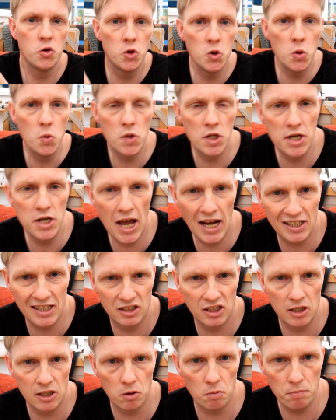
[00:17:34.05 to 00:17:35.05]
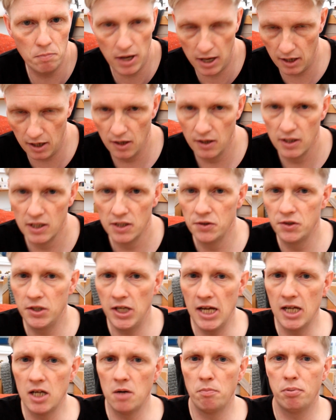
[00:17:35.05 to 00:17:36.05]
Do the next little bit.
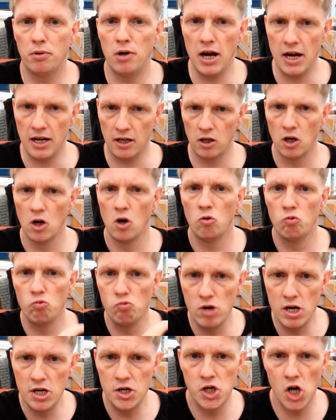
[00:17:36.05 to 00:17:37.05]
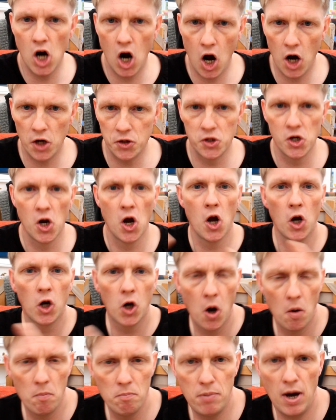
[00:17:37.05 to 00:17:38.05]
Take a break. Recharge.
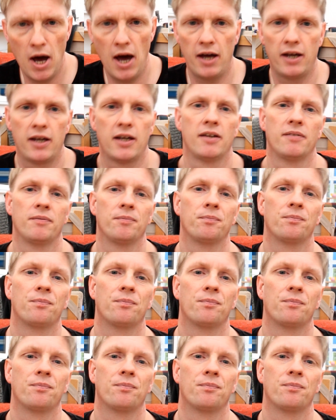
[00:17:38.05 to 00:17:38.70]
Come back.